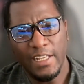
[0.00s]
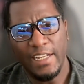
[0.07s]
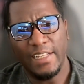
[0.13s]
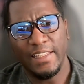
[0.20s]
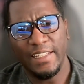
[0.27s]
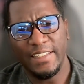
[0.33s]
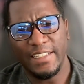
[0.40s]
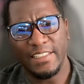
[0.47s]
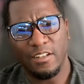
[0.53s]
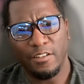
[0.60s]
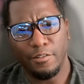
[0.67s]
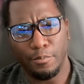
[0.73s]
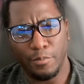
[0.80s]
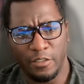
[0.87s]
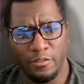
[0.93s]
And I think that's
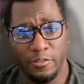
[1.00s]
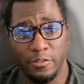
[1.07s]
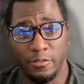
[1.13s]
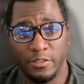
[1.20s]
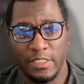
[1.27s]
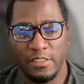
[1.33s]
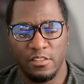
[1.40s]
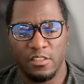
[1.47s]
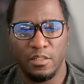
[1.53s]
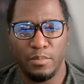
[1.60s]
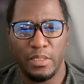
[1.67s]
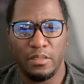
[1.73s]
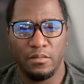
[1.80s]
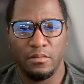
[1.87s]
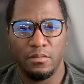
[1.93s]
all the Marvel news that has
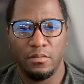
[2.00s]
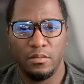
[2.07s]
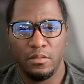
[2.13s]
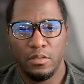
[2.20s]
come out.